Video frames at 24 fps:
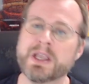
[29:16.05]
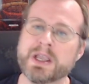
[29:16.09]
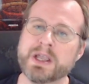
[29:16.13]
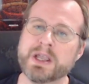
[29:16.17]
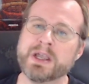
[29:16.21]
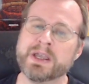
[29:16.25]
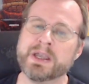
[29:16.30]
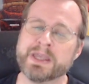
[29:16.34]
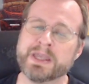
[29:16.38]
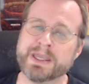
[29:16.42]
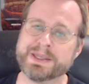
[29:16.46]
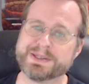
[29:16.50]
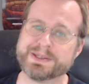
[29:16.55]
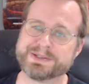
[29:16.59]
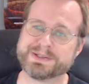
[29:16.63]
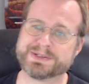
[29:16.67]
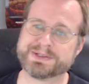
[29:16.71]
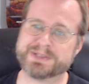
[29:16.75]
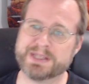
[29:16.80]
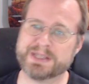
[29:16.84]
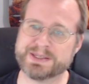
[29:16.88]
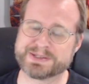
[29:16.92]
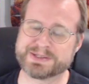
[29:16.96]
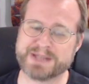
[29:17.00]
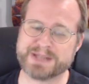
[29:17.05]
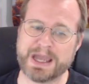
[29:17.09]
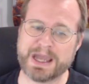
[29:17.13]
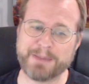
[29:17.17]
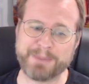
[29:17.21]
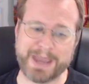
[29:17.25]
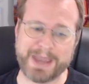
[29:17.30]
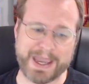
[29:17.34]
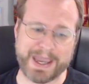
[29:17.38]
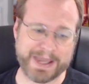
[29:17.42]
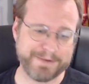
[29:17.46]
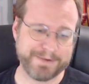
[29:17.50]
is not
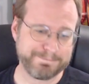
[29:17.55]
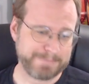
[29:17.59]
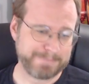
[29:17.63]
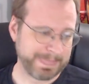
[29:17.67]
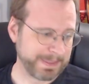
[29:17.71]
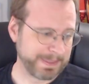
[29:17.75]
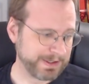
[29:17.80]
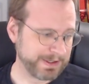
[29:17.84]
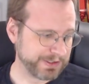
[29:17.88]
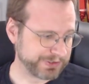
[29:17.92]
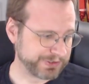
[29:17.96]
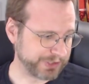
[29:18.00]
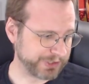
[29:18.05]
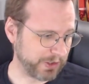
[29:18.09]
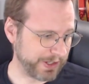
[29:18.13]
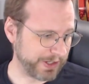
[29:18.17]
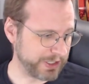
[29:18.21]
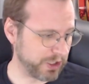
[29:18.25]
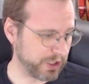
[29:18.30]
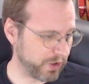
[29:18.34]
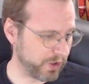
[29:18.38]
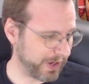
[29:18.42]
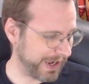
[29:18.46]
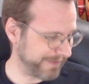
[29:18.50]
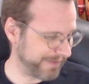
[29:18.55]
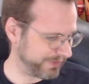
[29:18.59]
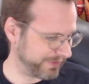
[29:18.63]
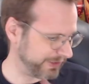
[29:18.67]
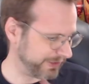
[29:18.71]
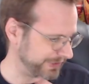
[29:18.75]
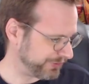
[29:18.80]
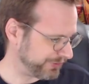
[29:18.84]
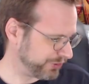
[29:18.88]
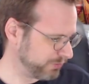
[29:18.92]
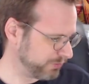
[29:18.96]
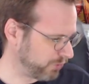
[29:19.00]
bad. So I know I have at
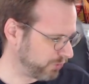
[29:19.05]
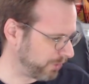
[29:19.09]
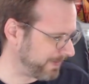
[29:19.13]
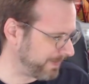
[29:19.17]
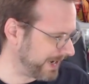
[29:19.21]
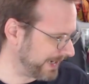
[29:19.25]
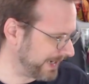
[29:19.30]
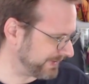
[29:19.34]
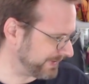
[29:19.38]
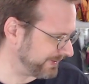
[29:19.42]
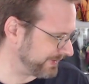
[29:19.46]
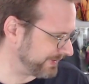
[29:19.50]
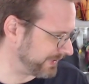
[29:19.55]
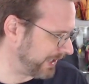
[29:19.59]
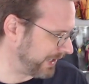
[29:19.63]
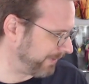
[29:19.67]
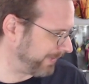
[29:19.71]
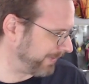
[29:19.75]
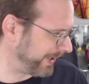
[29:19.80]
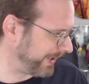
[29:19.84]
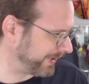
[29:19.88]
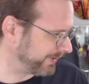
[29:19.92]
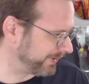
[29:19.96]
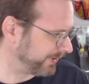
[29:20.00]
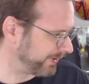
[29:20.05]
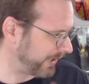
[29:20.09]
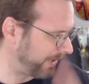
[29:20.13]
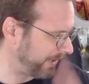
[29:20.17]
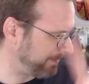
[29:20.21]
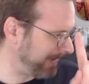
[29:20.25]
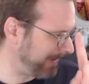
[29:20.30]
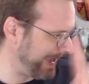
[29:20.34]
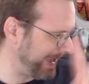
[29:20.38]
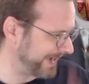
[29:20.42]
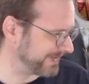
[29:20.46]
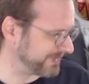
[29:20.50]
least 2 more boxes coming,
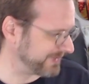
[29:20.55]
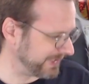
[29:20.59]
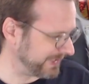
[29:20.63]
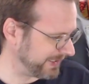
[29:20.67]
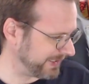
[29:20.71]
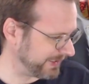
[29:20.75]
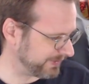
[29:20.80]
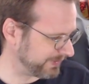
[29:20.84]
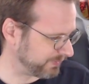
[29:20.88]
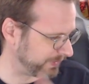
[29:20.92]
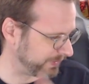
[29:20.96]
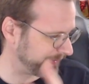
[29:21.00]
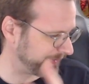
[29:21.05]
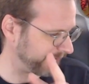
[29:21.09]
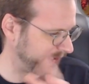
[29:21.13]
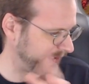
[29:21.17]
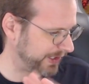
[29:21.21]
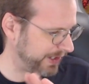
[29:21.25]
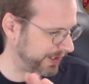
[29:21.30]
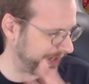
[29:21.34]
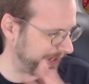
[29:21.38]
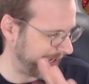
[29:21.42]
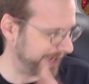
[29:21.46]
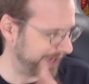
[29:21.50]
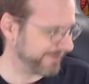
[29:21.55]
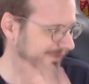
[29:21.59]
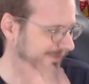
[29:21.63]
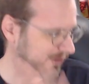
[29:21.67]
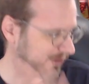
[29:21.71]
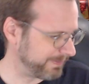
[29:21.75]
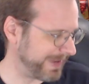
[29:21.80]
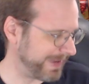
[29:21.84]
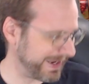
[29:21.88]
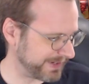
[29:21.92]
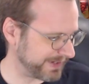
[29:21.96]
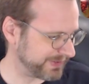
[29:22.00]
magazines with a handful
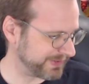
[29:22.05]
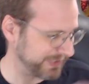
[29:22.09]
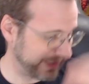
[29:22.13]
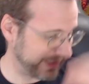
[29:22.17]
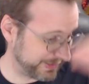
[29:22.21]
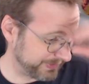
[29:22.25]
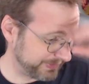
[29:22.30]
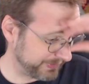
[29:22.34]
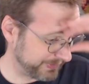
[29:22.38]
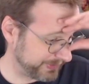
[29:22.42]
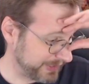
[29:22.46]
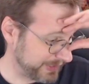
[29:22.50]
of magazines.